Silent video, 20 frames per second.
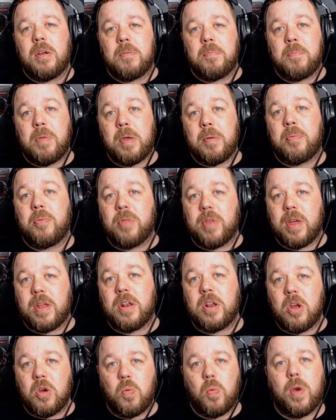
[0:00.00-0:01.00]
people then
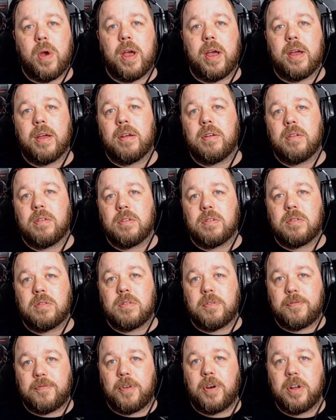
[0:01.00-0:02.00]
know where to
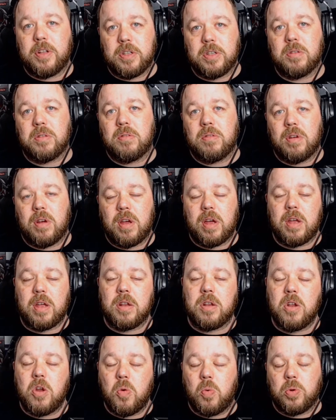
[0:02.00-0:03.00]
find you and
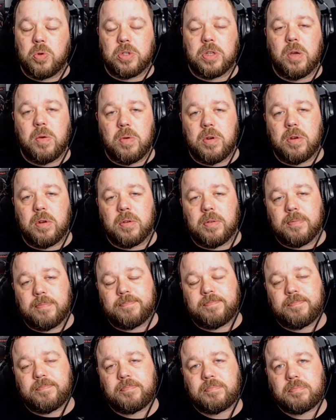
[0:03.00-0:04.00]
know what's going
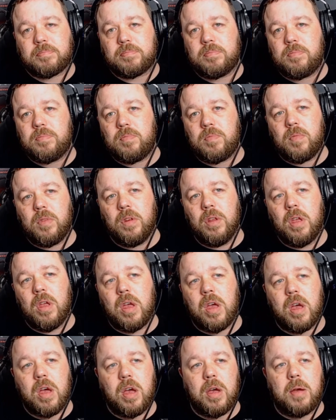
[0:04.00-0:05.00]

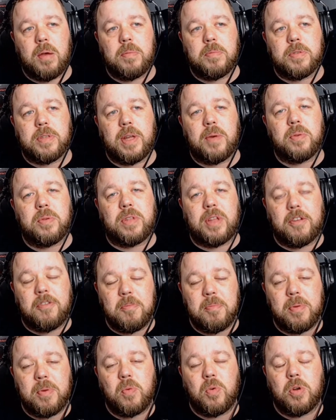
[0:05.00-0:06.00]
on. So that would definitely
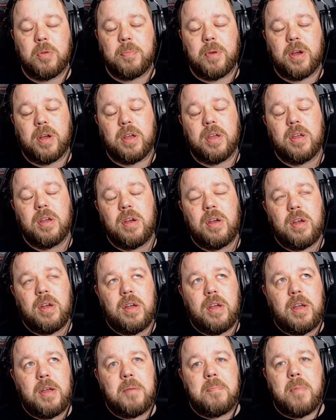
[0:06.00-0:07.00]
be one of my
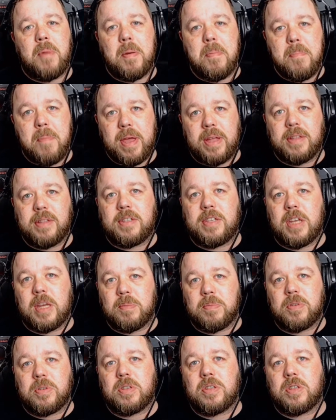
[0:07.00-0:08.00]
main
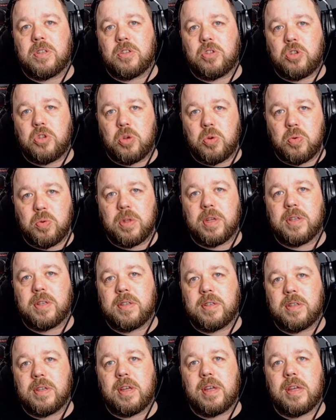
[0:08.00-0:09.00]
tips to this,
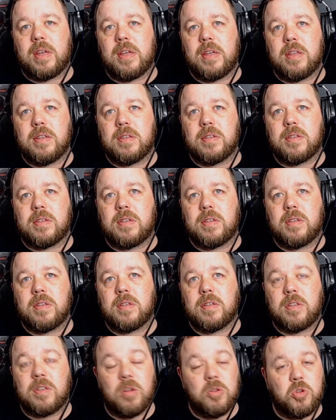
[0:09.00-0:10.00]
is
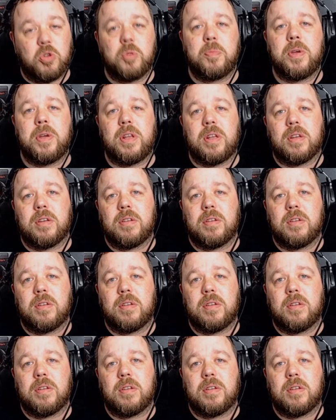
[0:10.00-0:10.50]
social media.